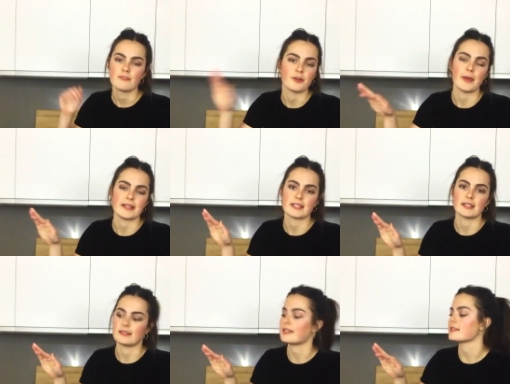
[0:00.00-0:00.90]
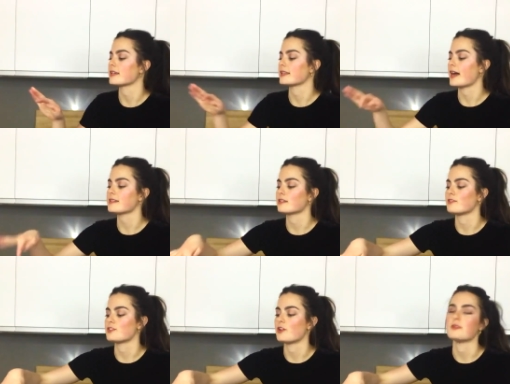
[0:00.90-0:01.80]
fermented and things like that, so
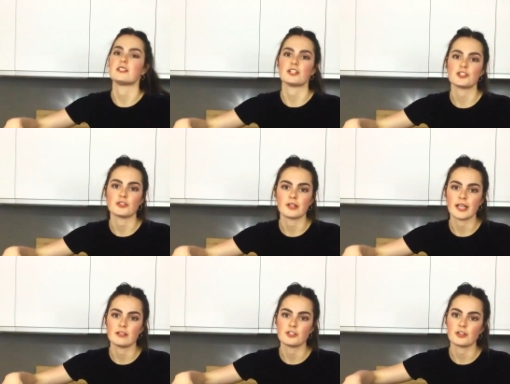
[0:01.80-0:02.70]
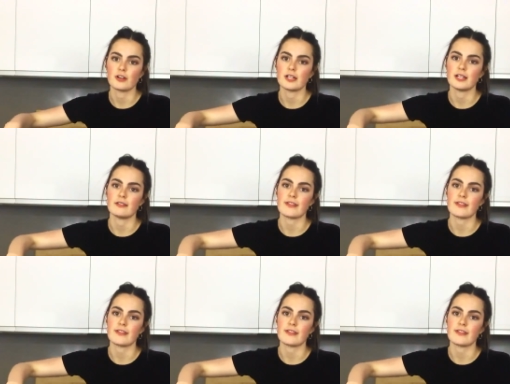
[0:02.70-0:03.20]
there's no additional cane sugar in here.